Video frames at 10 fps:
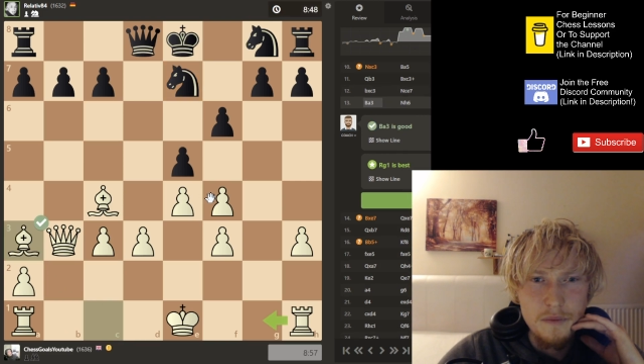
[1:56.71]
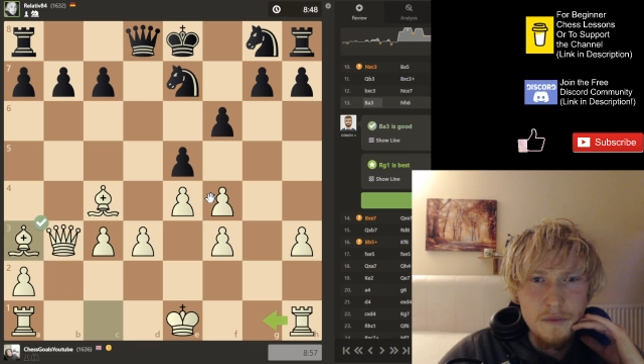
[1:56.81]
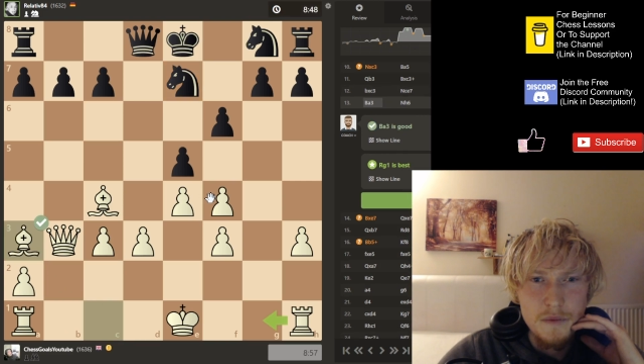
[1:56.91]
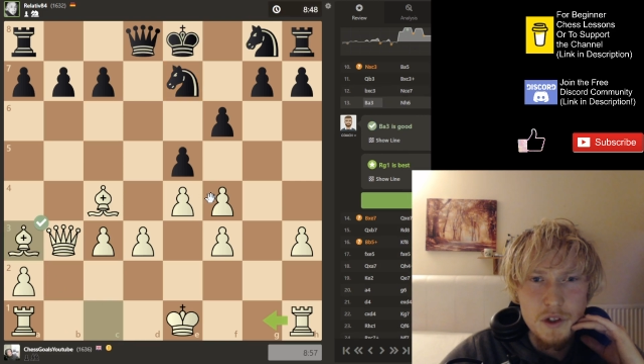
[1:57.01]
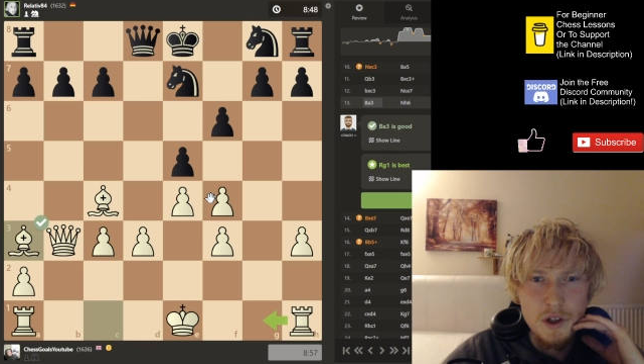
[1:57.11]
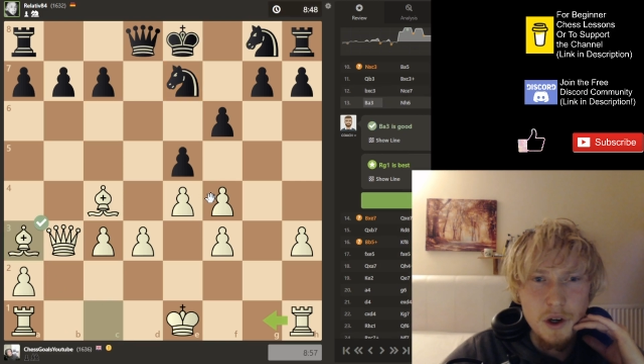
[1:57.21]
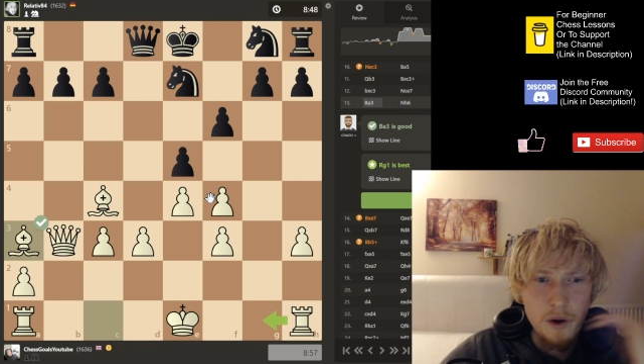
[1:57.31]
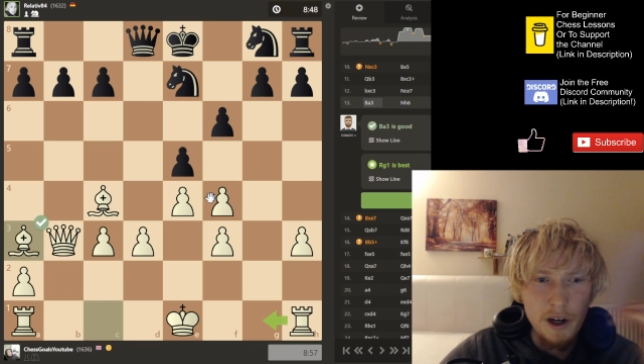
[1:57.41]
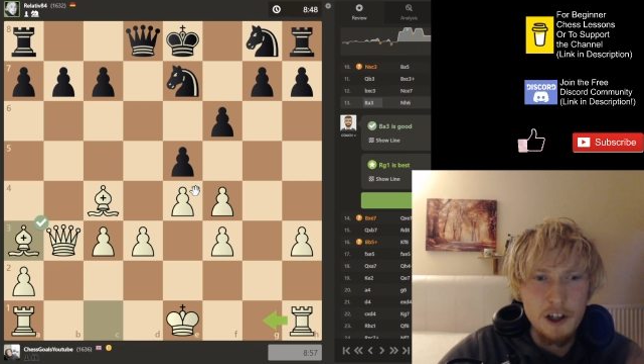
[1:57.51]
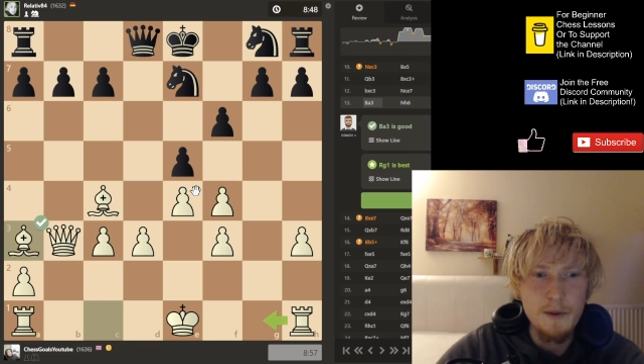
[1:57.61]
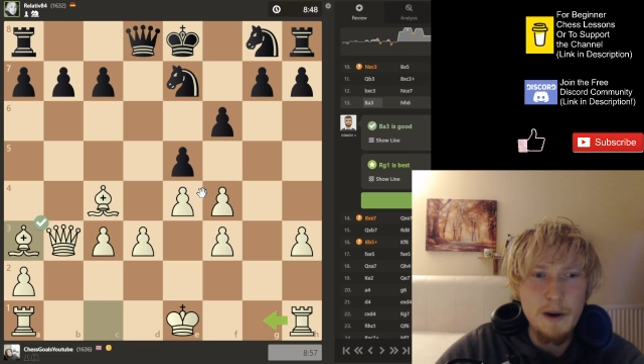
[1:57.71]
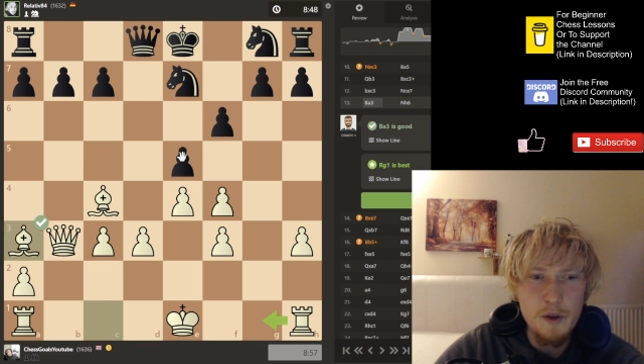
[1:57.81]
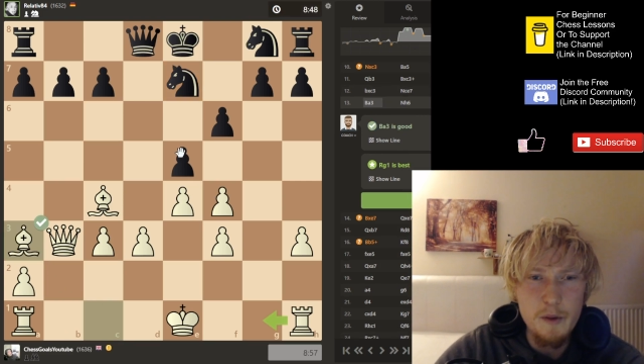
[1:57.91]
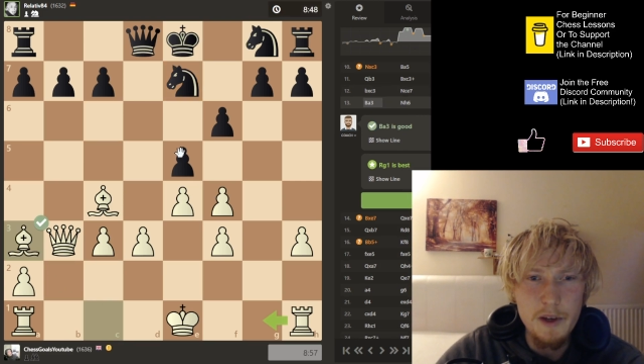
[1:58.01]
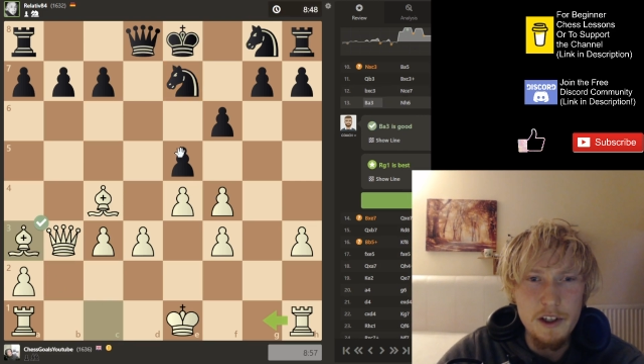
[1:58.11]
So I come out
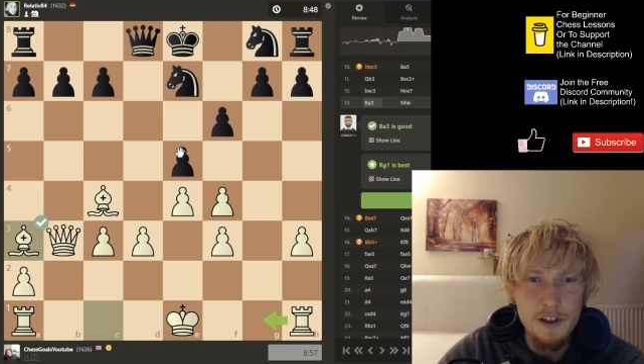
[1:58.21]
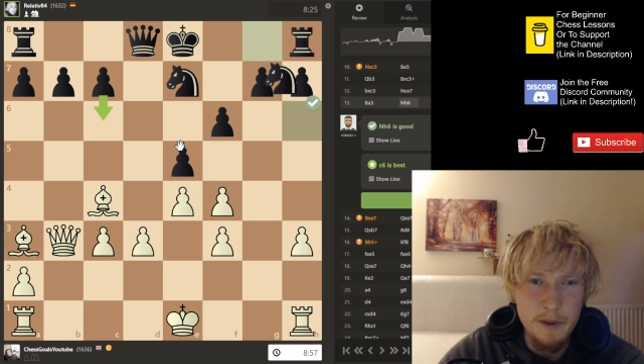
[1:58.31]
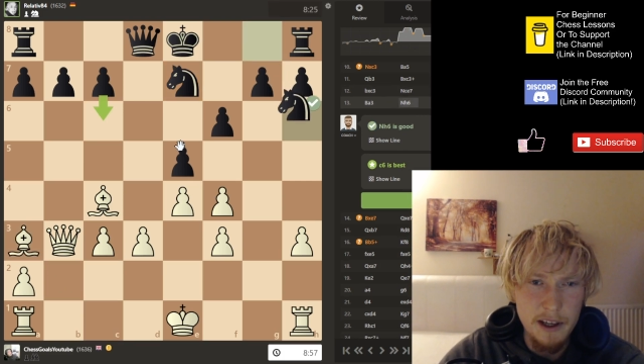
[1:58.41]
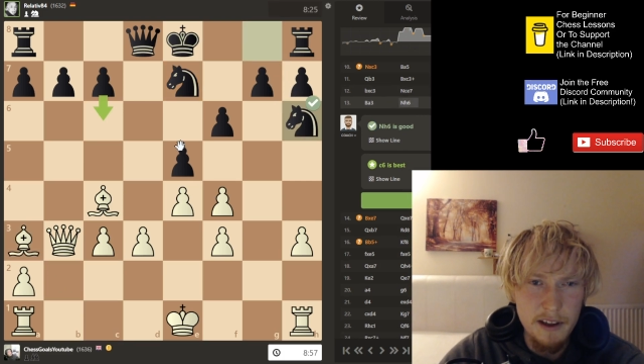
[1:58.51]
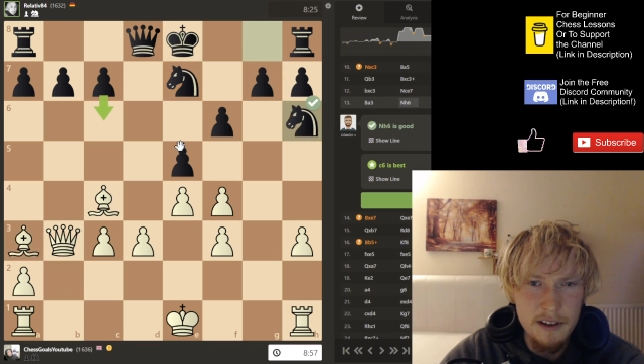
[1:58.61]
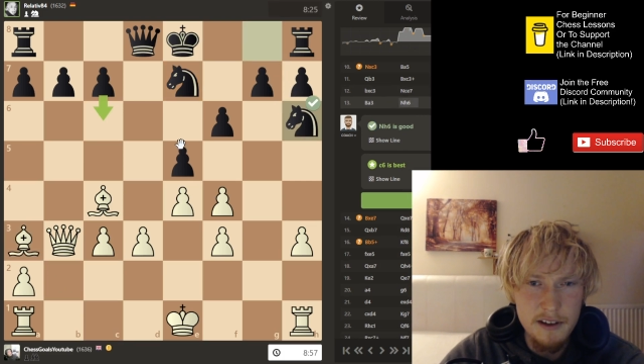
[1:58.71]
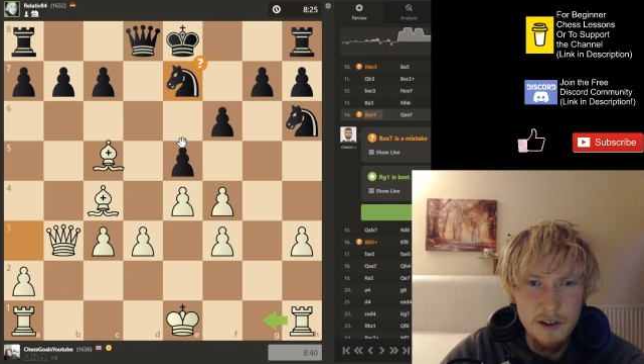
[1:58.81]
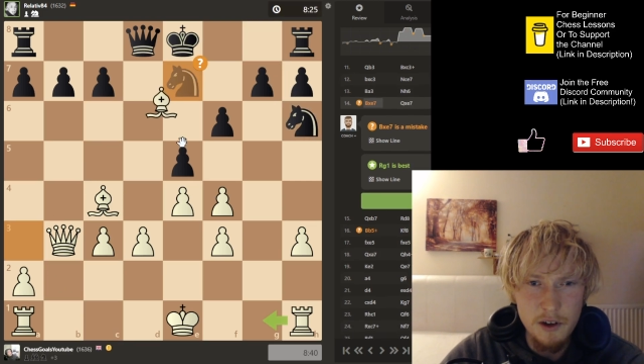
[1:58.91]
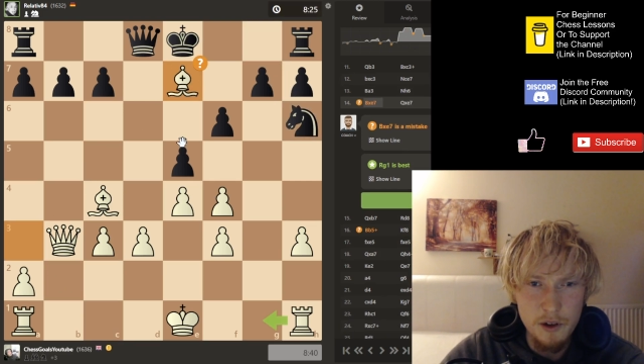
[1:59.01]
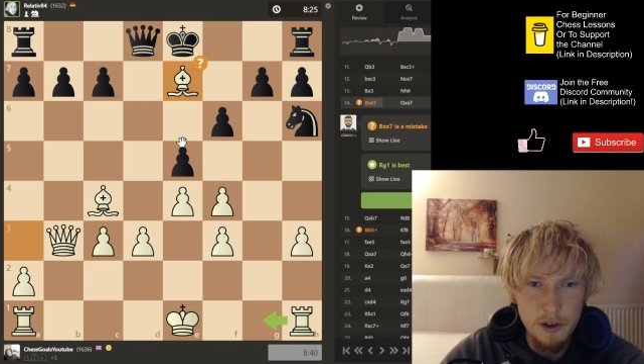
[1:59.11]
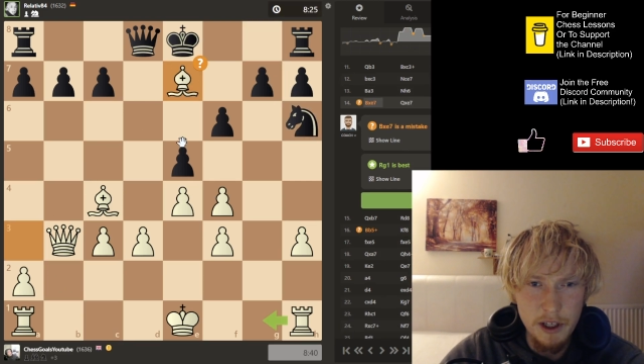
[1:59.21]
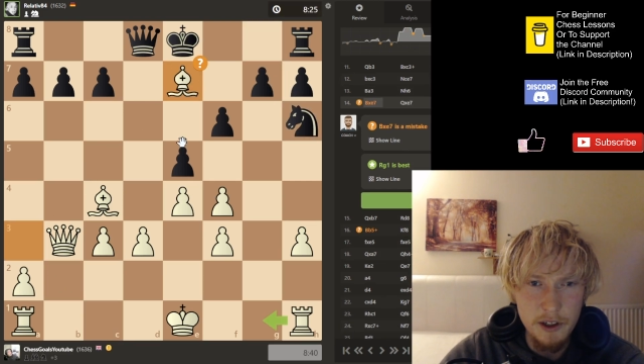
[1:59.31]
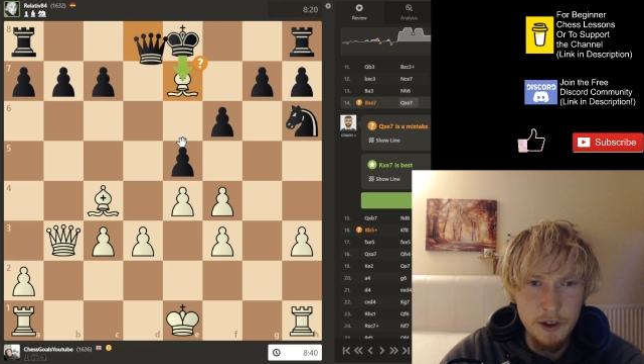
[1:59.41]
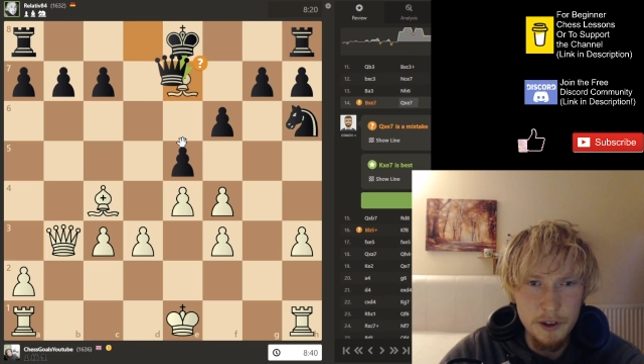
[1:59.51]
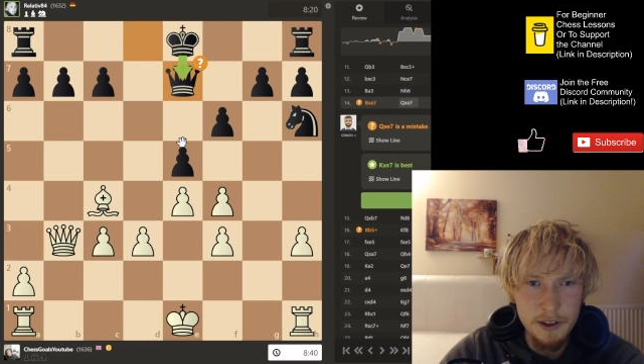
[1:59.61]
with the bishop here. This is all looking
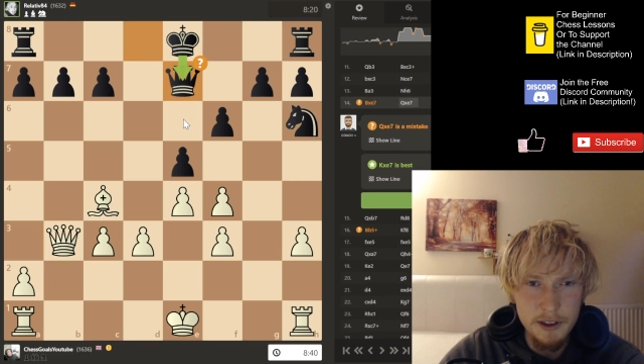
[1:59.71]
good.